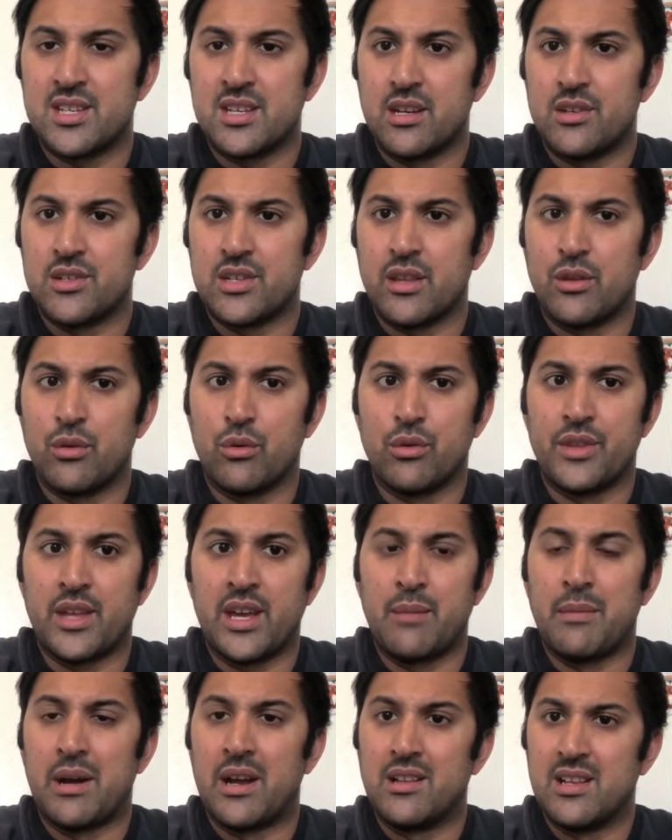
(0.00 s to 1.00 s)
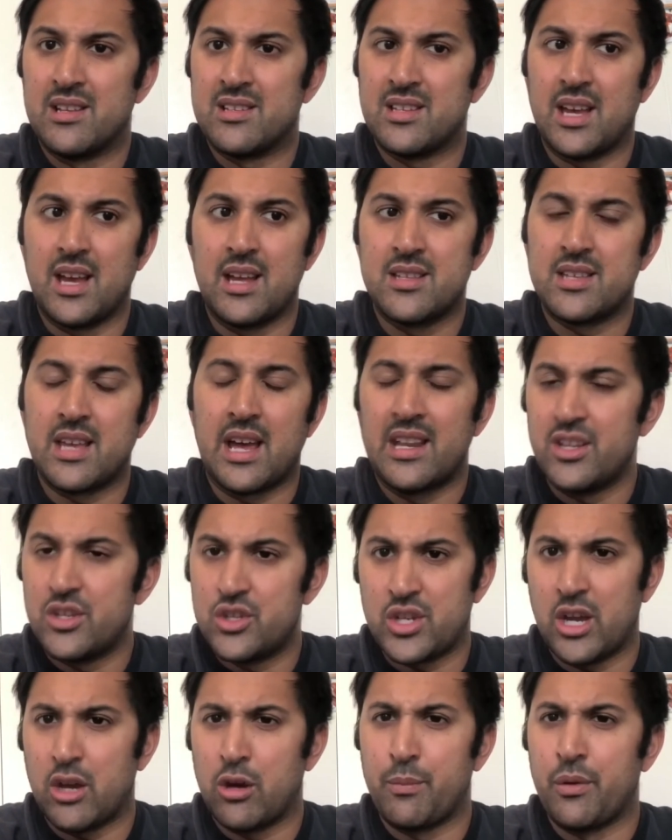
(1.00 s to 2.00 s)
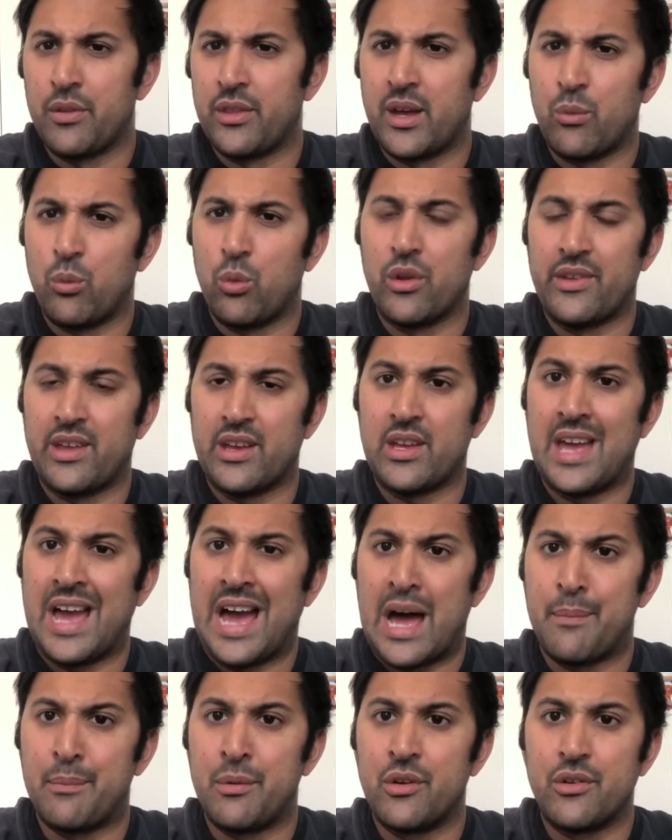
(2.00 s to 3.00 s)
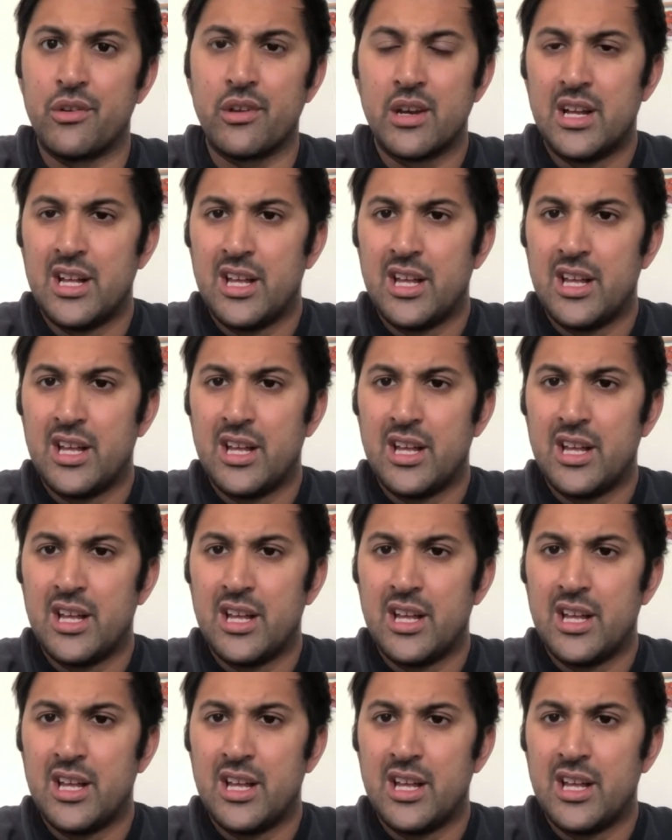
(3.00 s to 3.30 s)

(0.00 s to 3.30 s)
Because I thought that he might dislocate it. I need to check up on that, what has actually happened.